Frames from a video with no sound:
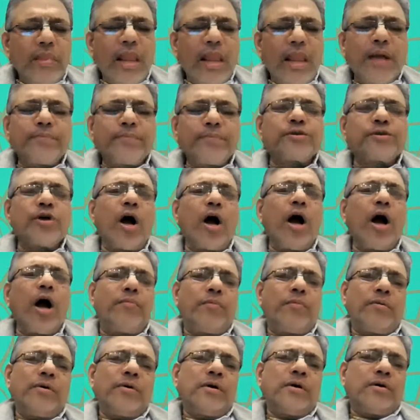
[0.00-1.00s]

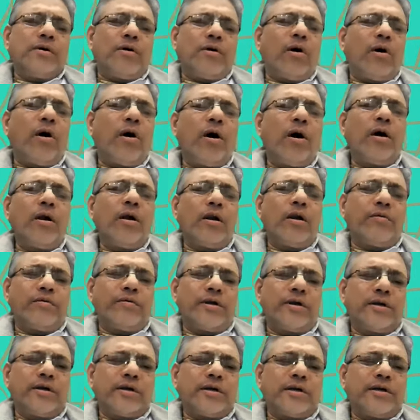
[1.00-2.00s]
absorb all
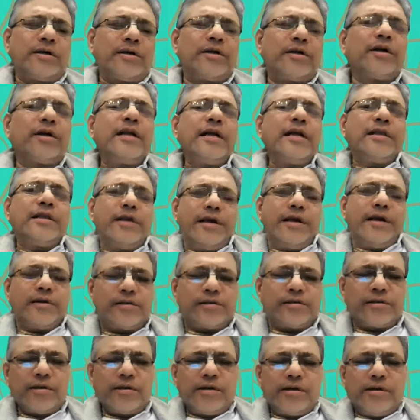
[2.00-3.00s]
our dirty
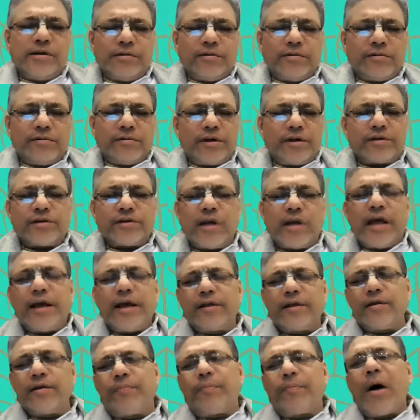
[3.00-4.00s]
things, just
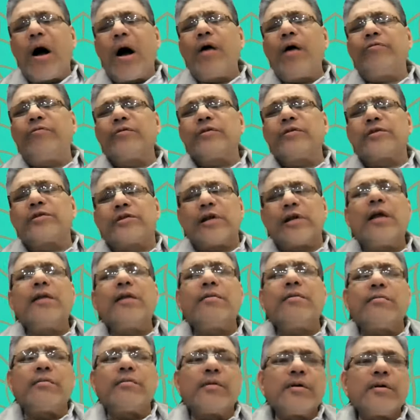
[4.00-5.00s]
like the powerful
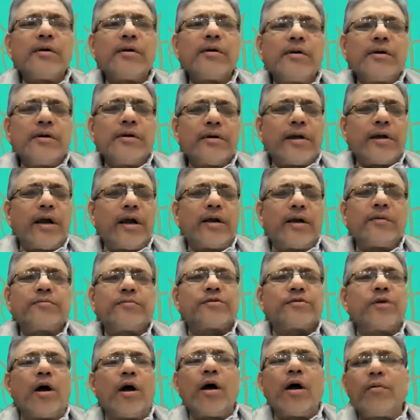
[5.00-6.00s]
sun can
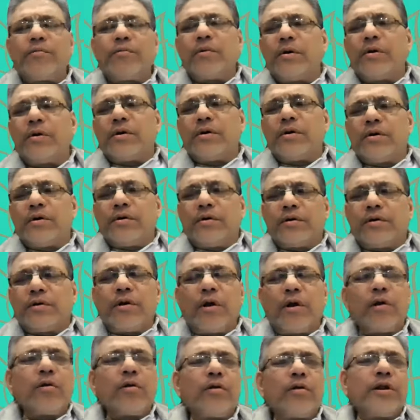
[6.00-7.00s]
absorb
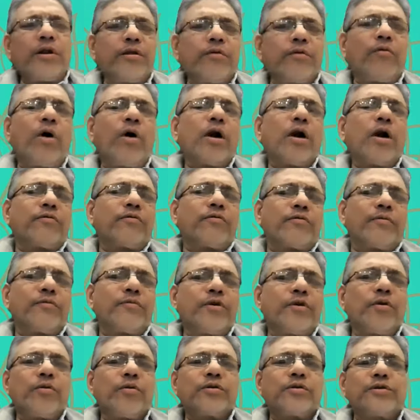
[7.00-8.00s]
not only the water from
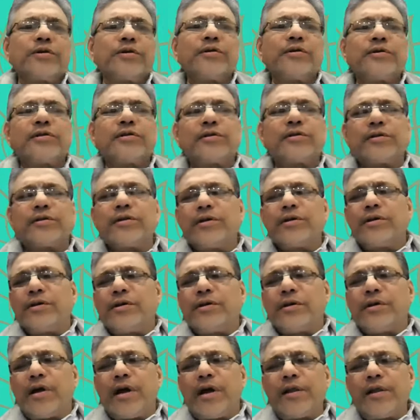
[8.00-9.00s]
the oceans
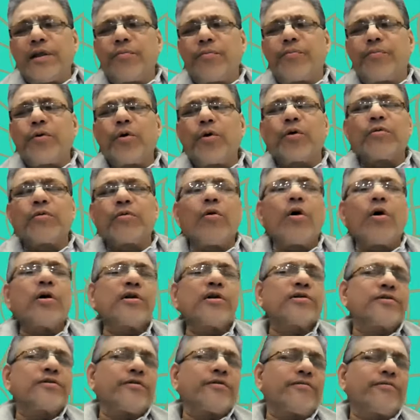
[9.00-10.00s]
and the pure
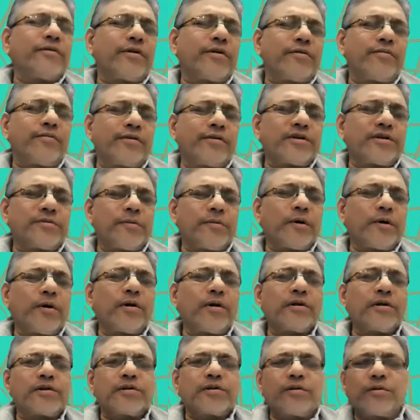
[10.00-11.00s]
waters of the rivers, but
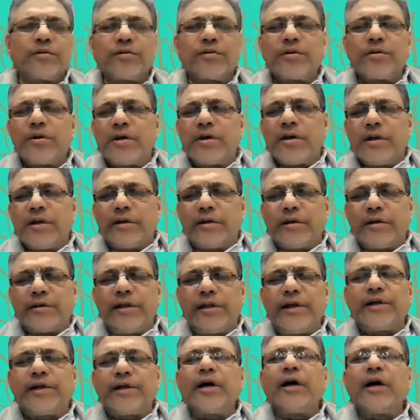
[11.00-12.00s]
also
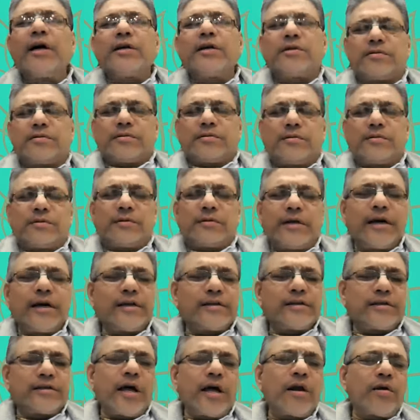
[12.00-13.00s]
the dirt that
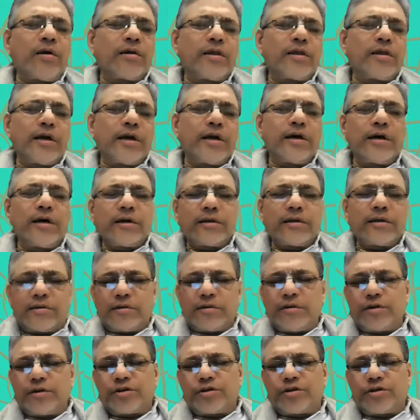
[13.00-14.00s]
is there on the earth,
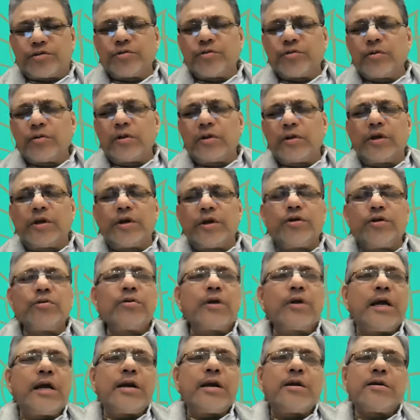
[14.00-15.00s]
the stool, the
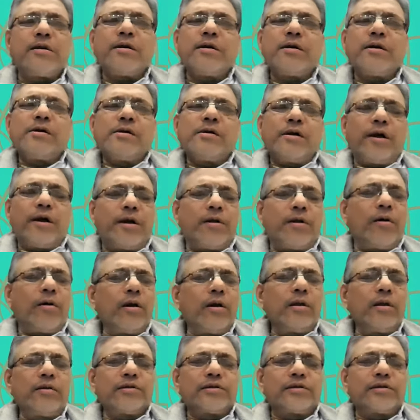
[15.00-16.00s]
urine, and
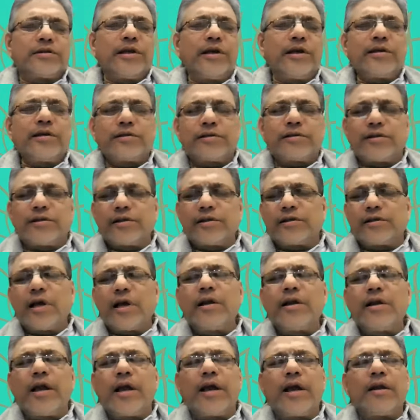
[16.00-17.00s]
all those things, the
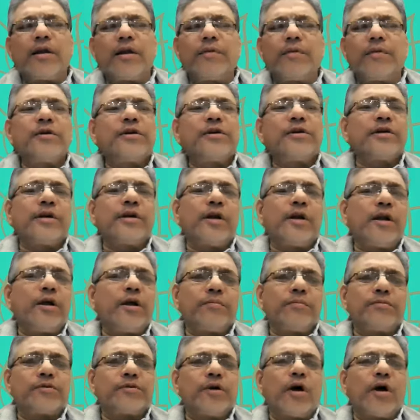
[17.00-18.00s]
sun can immediately
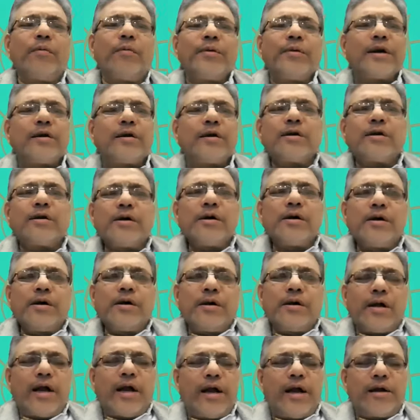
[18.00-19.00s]
absorb it
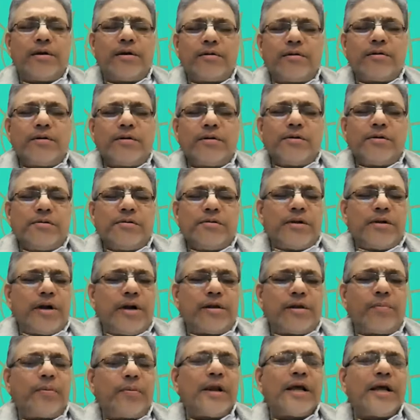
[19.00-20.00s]
and,
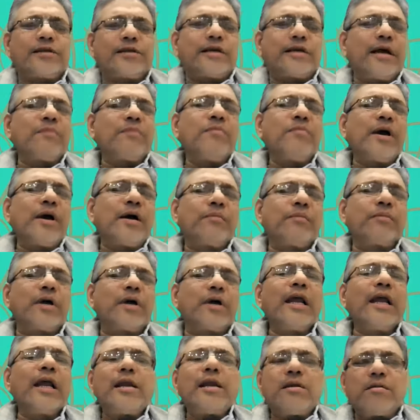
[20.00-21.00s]
and the place can become
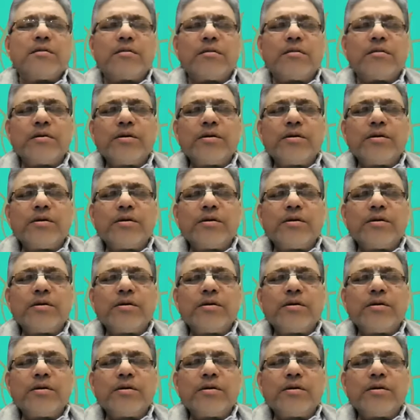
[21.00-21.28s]
clean.